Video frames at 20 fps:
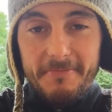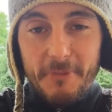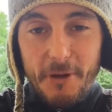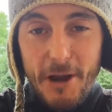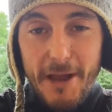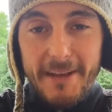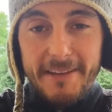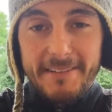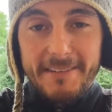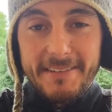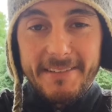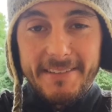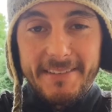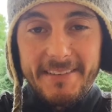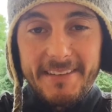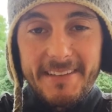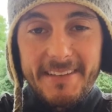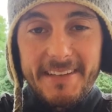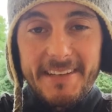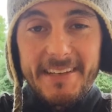right?
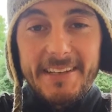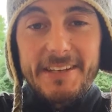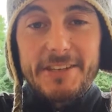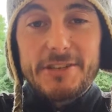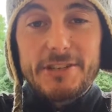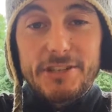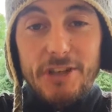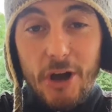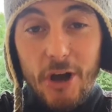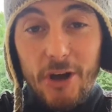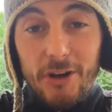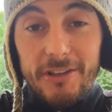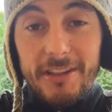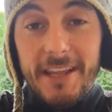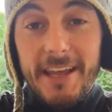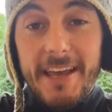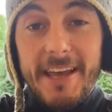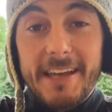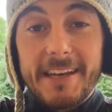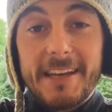
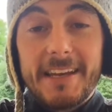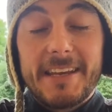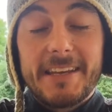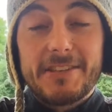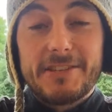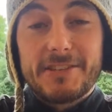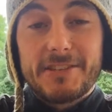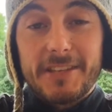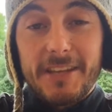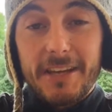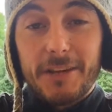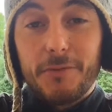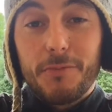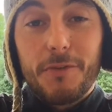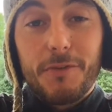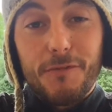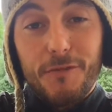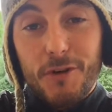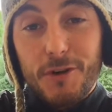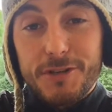Tonglen is like
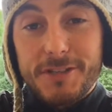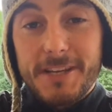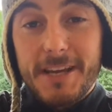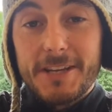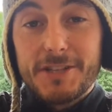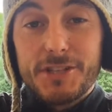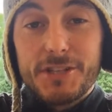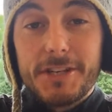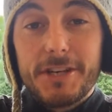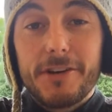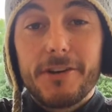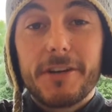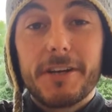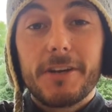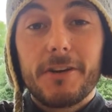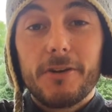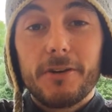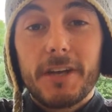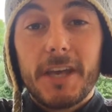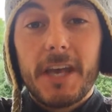reverse
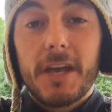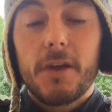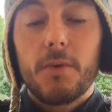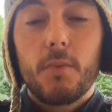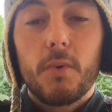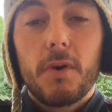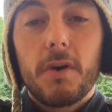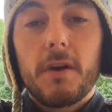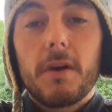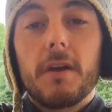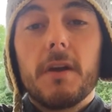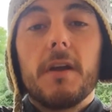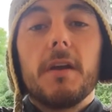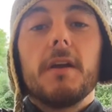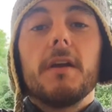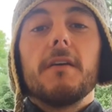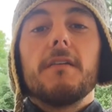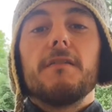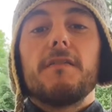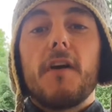engineering, okay? We're
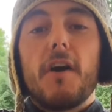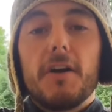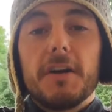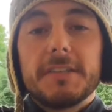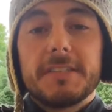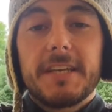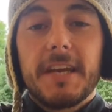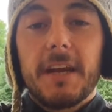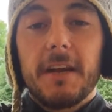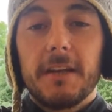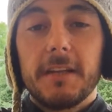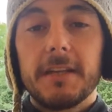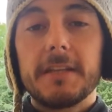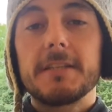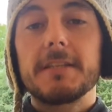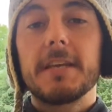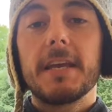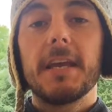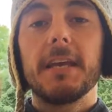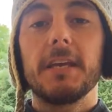voluntarily
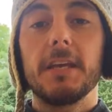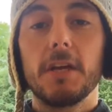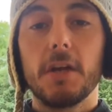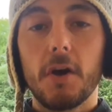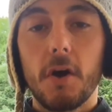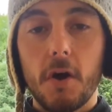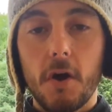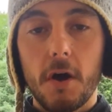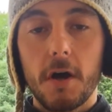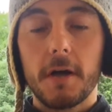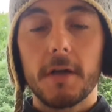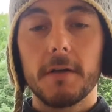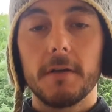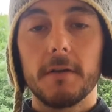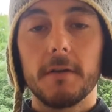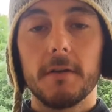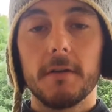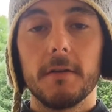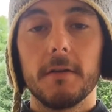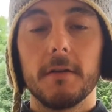taking
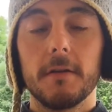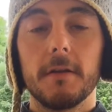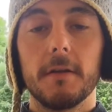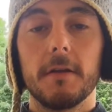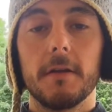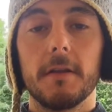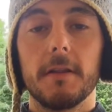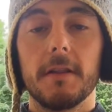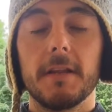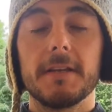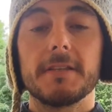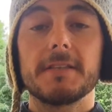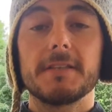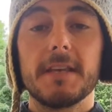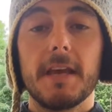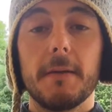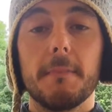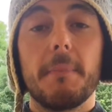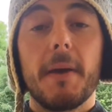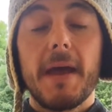on, let's
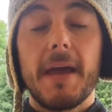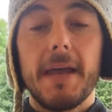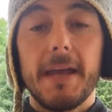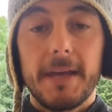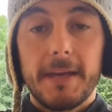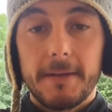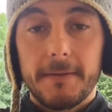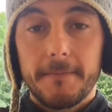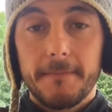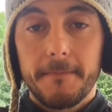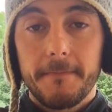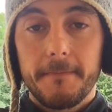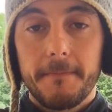say, pain.